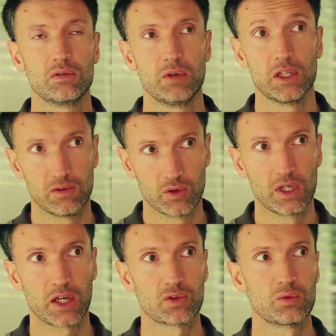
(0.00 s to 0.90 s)
and even
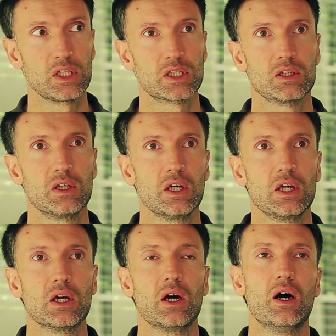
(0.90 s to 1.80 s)
last week,
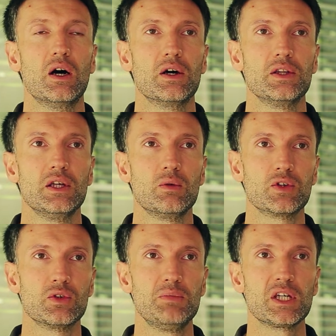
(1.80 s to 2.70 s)
there
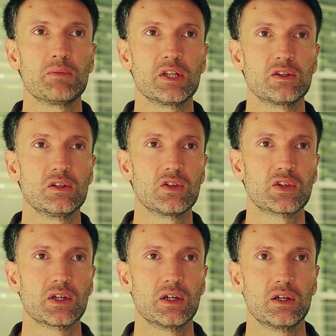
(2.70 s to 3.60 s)
was a big
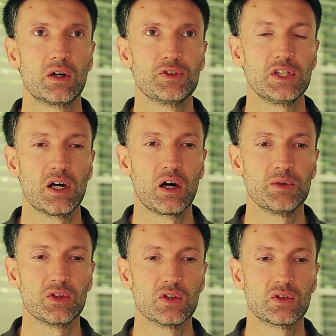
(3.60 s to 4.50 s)
maintenance of the arm
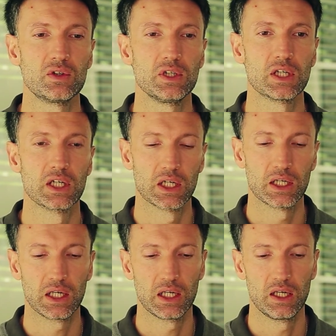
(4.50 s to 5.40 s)
necessary,
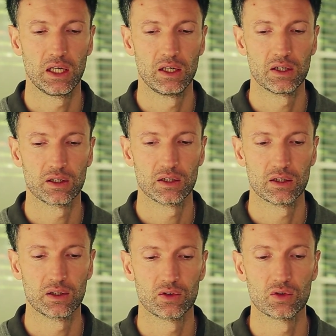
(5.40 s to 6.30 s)
and
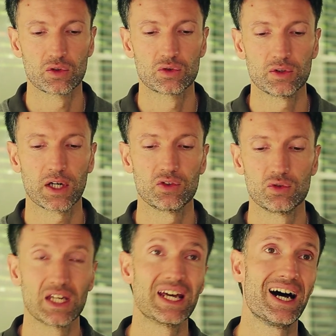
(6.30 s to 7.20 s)
so the crew has to
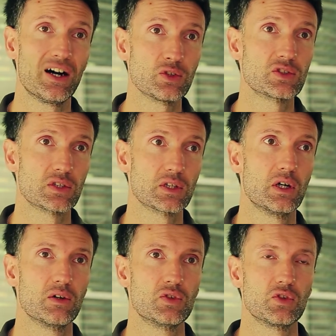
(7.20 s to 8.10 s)
get out
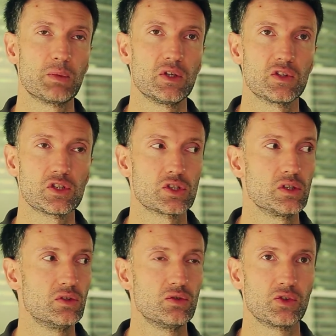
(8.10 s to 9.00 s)
of the space
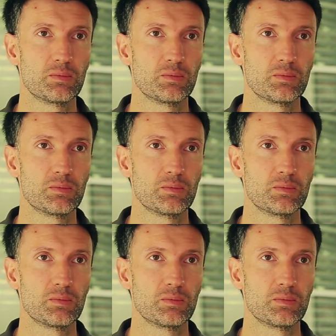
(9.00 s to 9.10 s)
station, do a